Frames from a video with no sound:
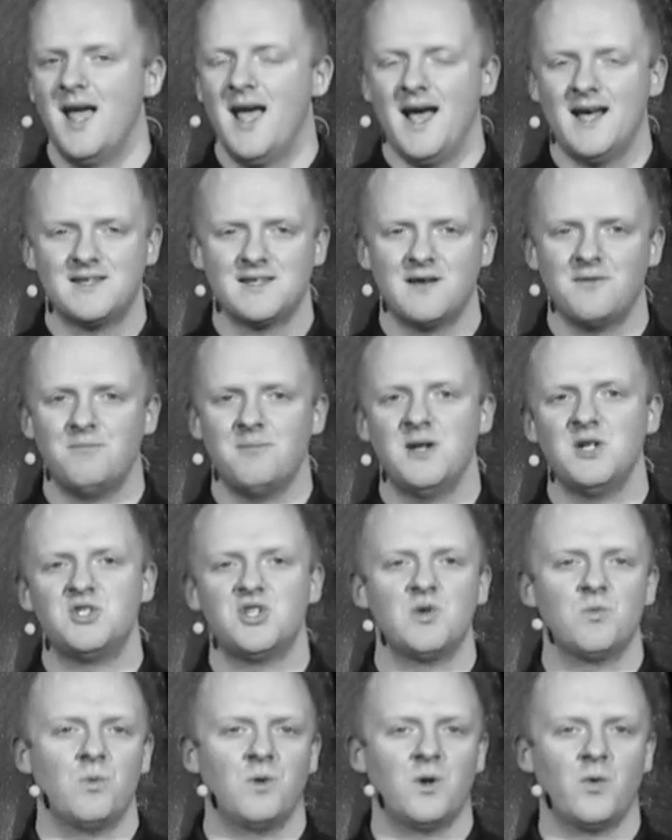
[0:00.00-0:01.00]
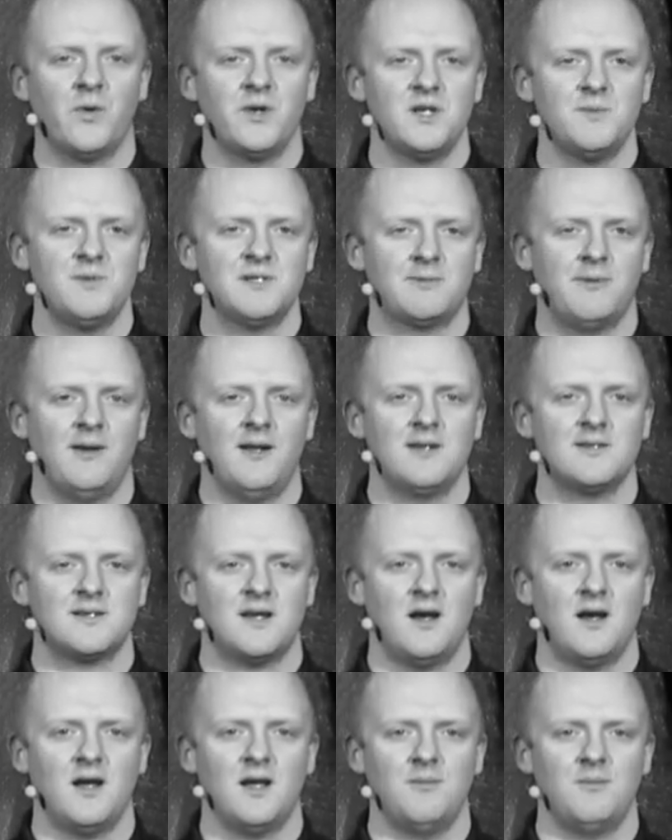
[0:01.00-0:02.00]
As I've mentioned, we're going to be spending
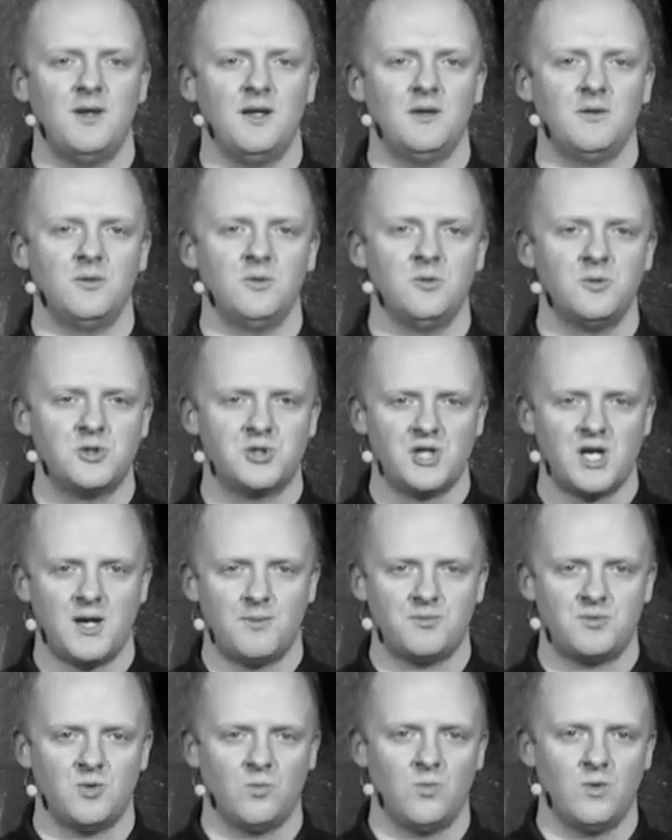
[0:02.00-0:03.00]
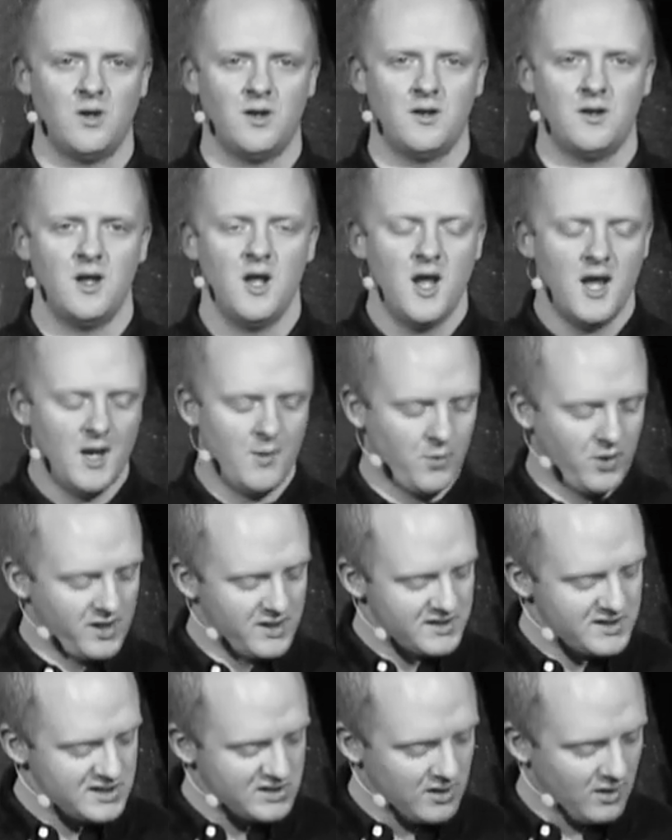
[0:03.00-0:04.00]
time in Luke chapter 1, and we're going
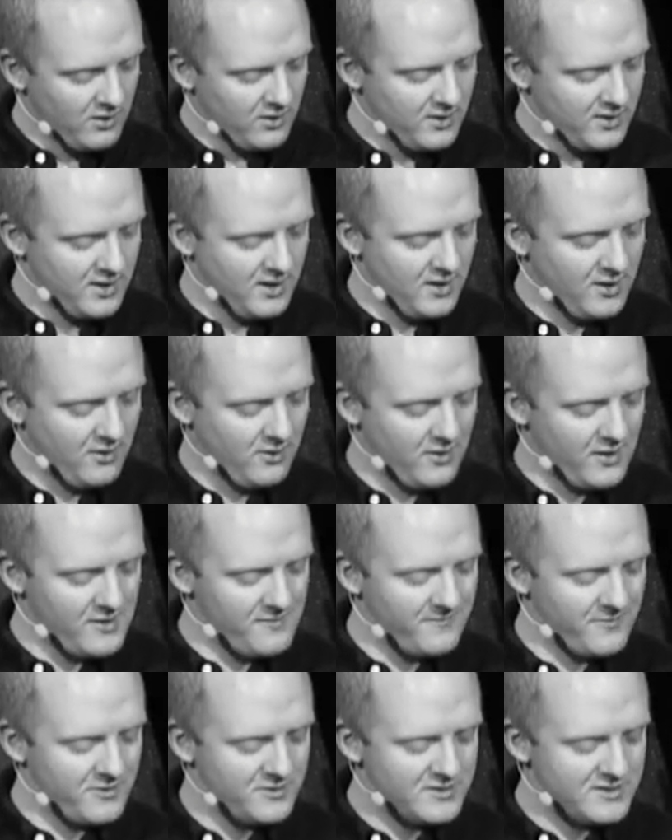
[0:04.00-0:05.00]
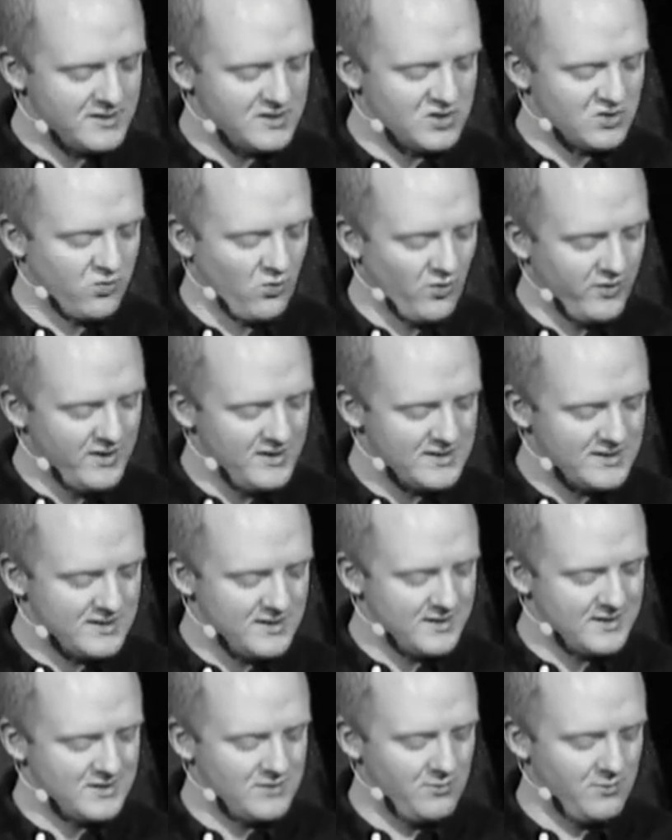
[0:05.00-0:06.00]
to start here in verses
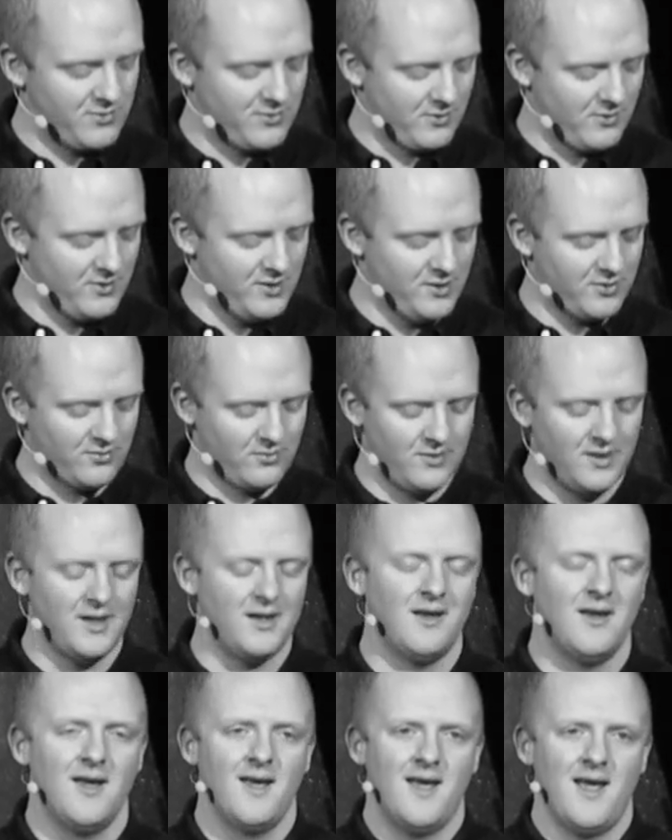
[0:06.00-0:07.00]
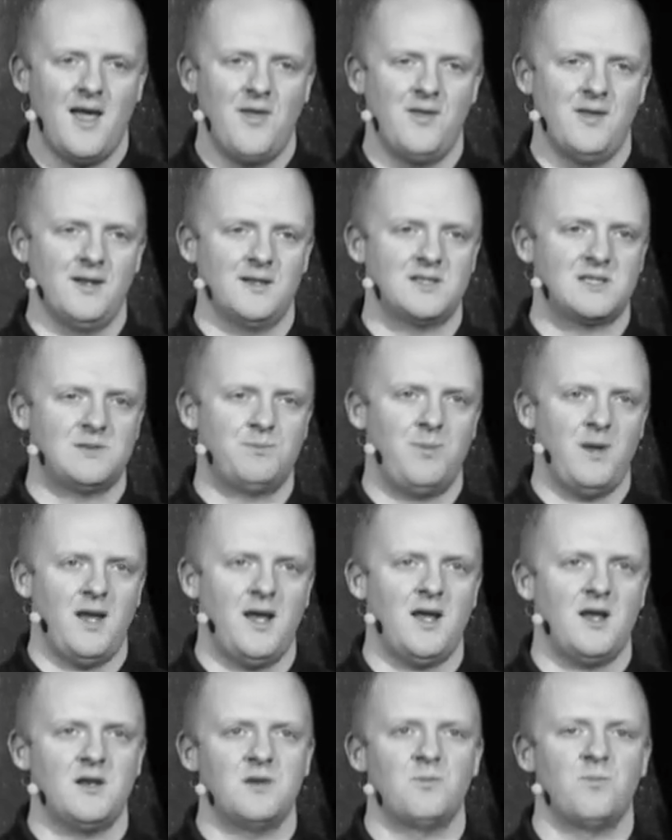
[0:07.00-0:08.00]
26 through 33 and then
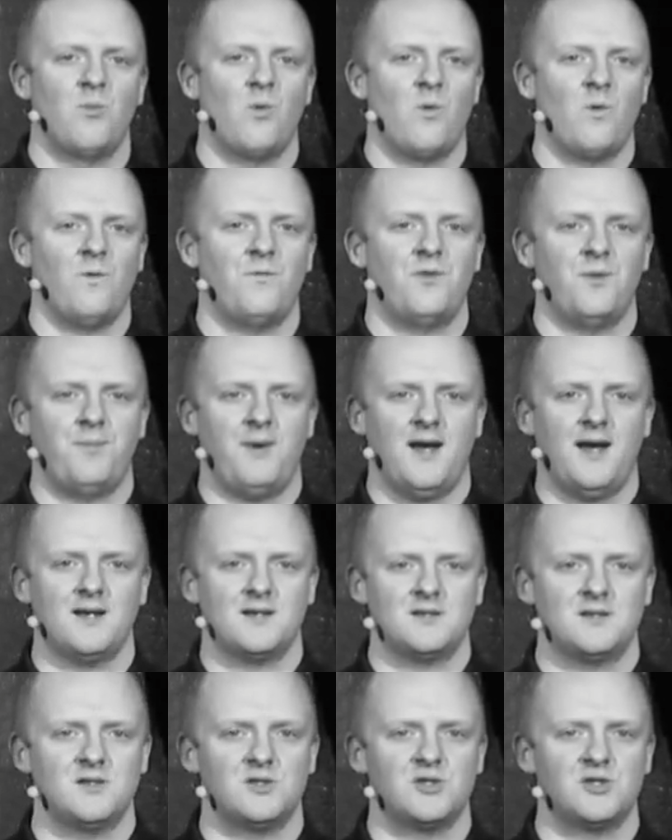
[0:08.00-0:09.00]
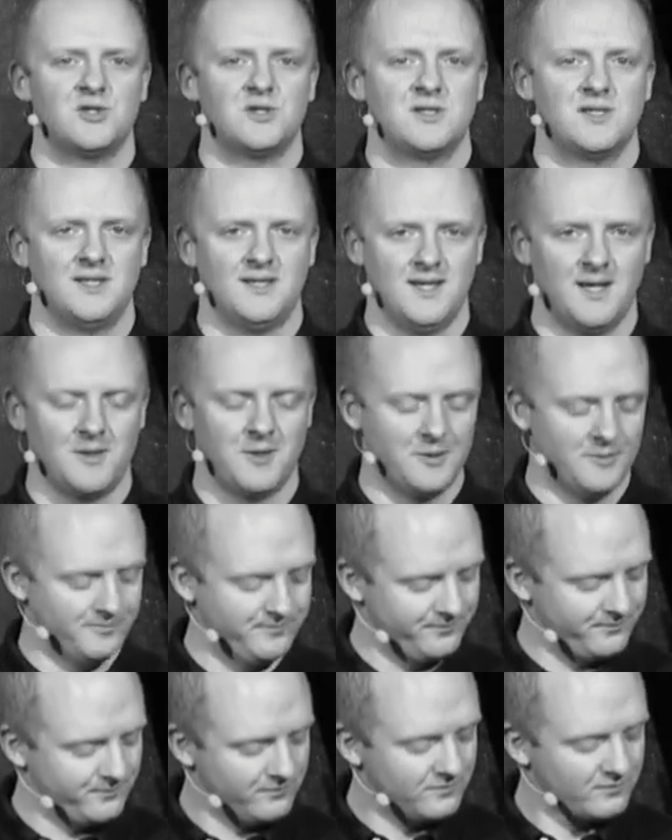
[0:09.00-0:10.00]
expand more of the passage together.
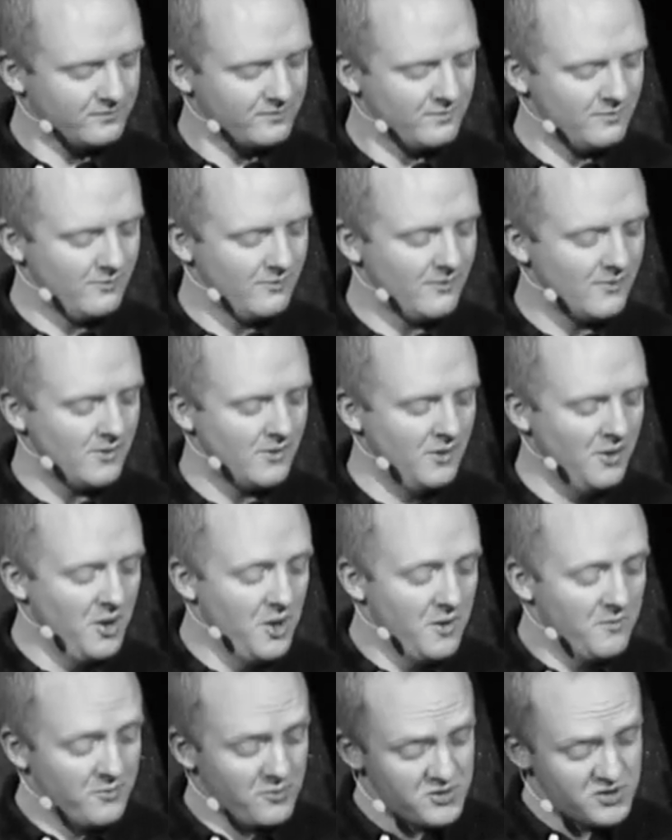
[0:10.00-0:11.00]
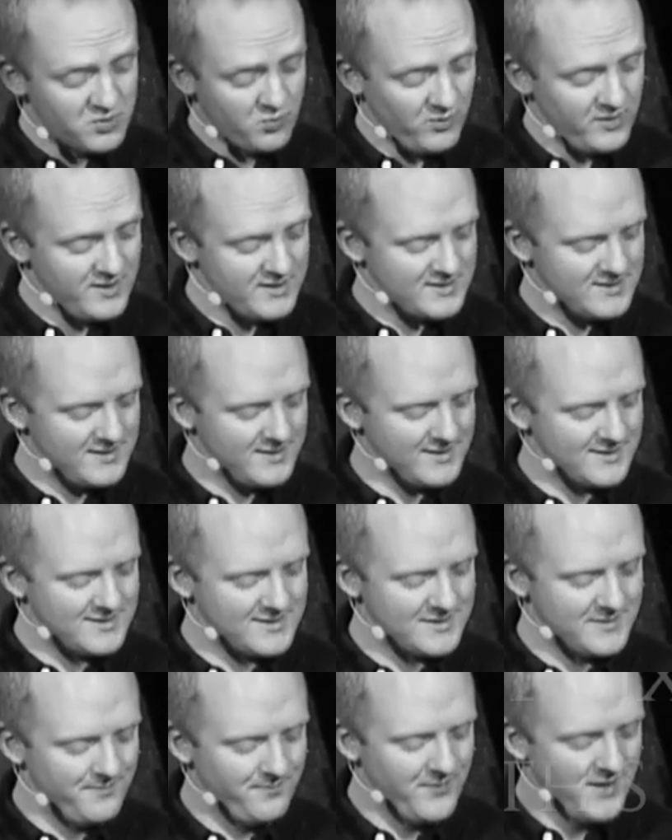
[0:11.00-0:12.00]
Verse
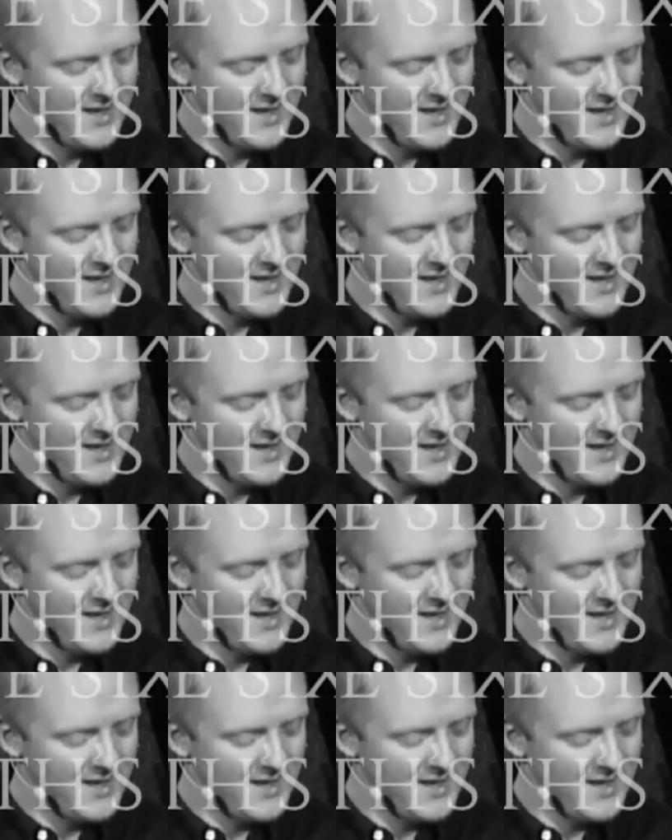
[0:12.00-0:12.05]
26